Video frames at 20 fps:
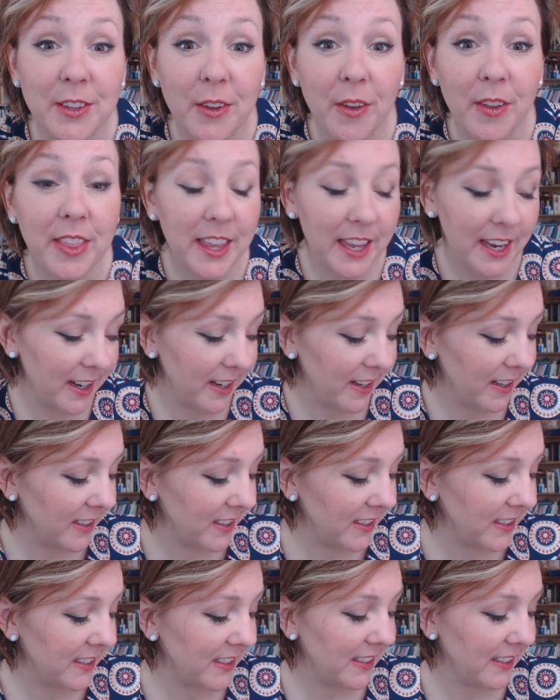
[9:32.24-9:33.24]
So
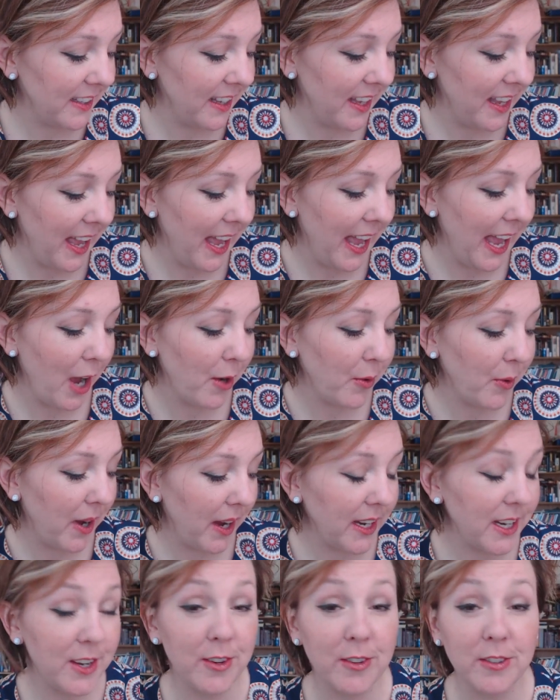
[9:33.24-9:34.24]
there's how
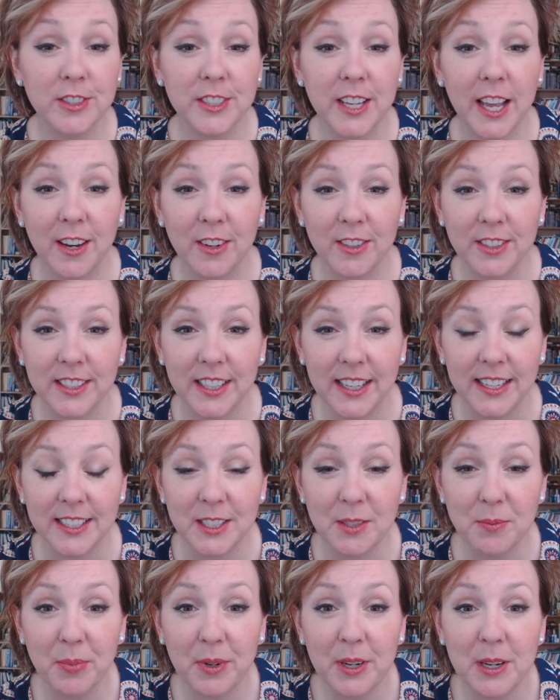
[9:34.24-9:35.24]
I use
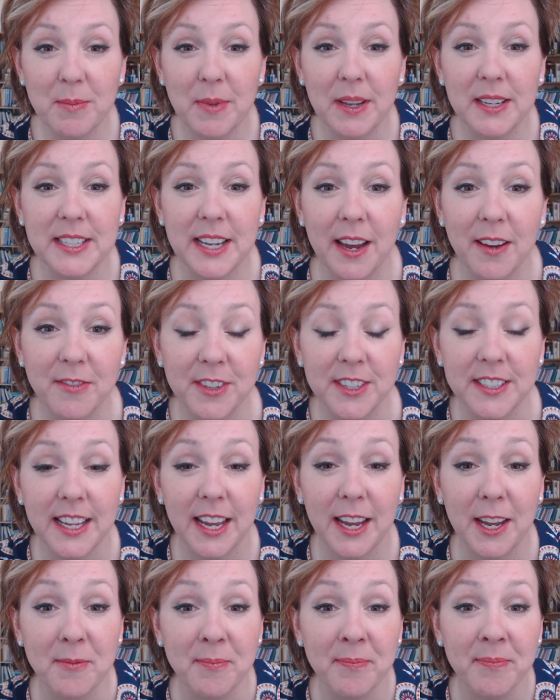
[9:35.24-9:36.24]
ShadowSense pretty much every
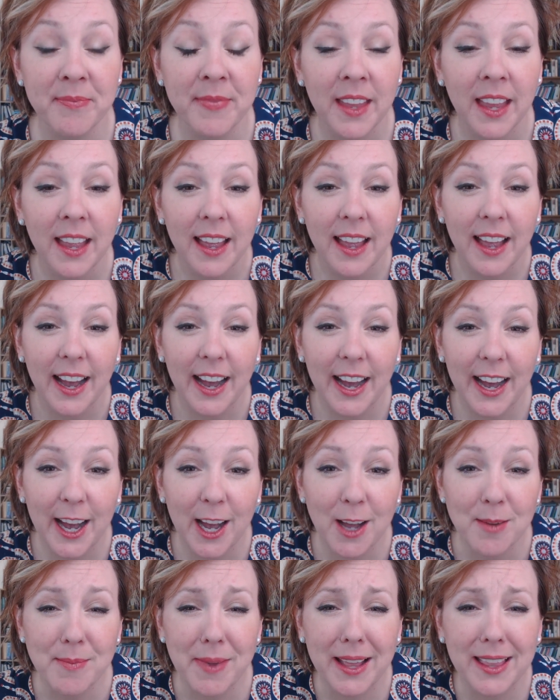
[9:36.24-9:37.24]
day.
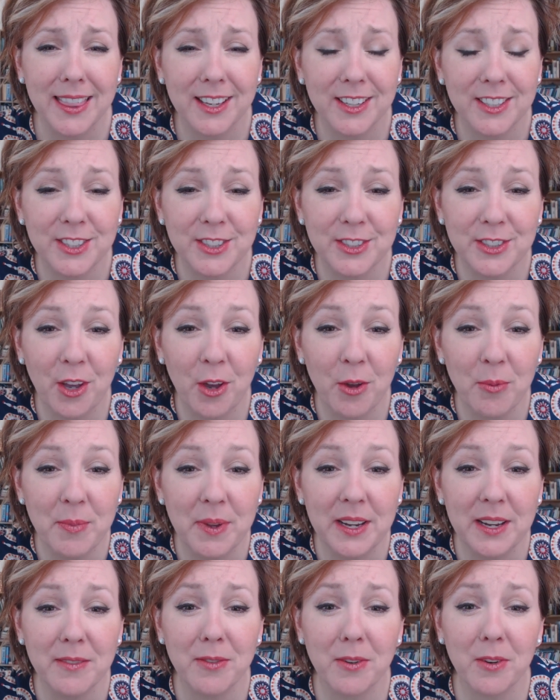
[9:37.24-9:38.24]
And there's so
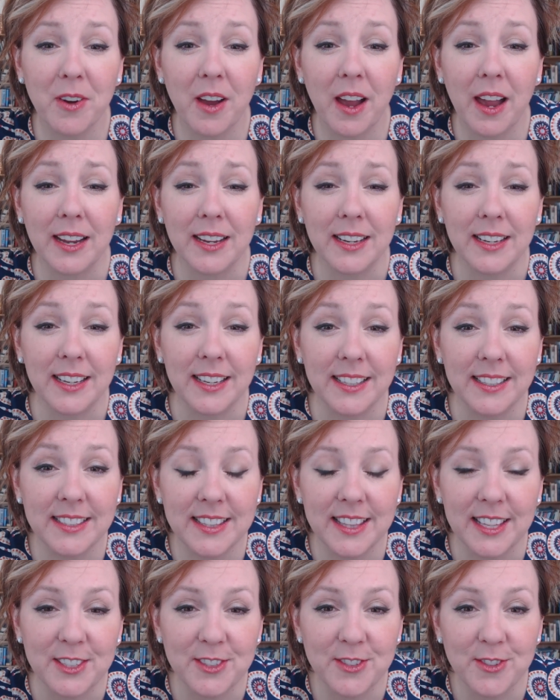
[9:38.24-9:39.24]
many
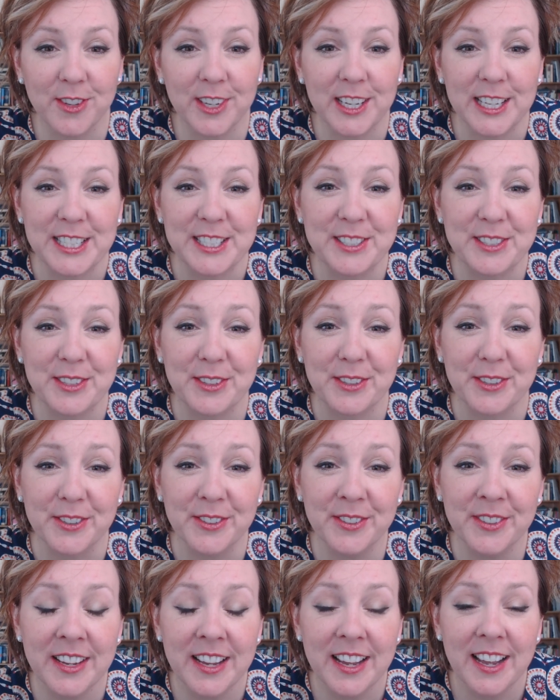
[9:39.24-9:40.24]
varieties that you can
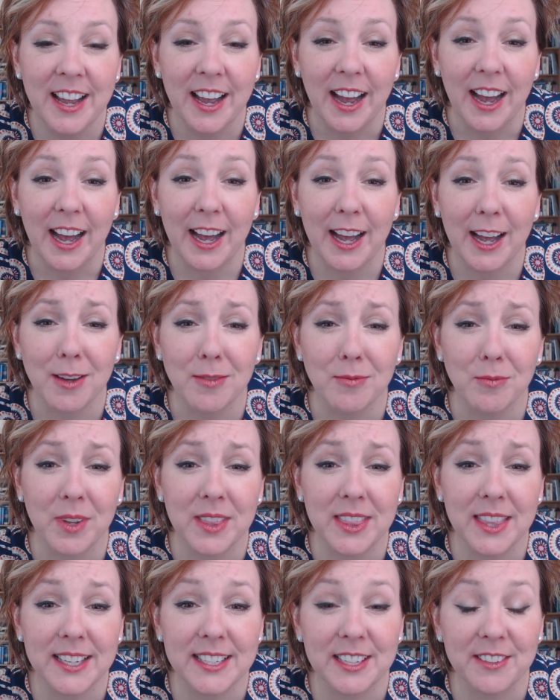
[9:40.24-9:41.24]
do
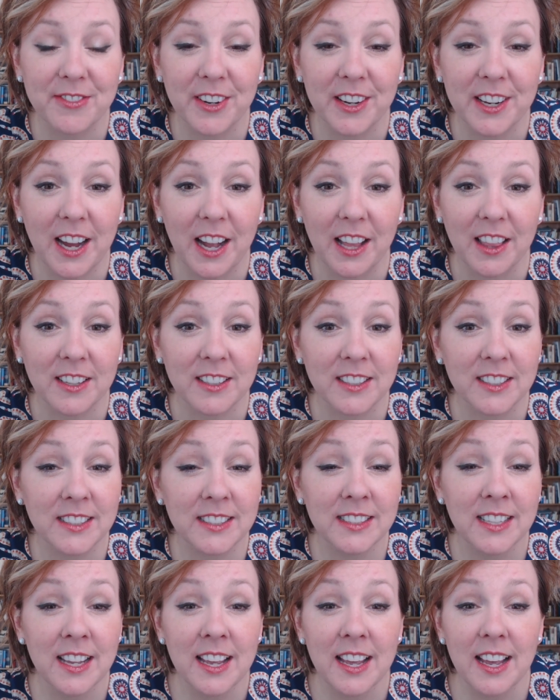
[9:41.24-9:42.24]
with the different
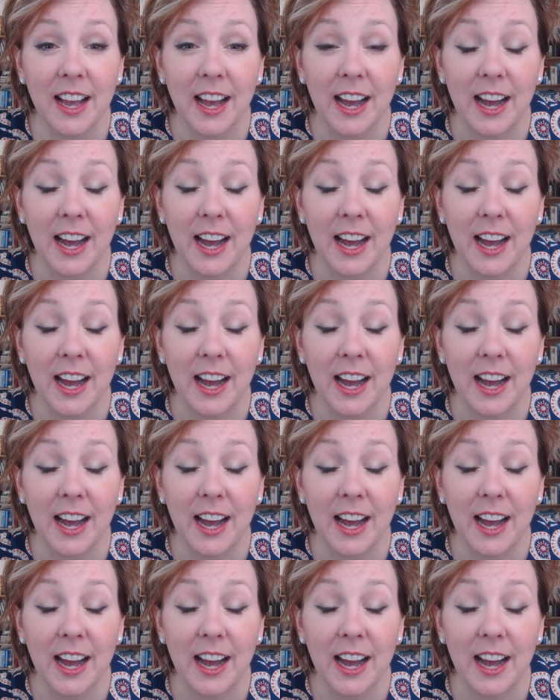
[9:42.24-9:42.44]
colors.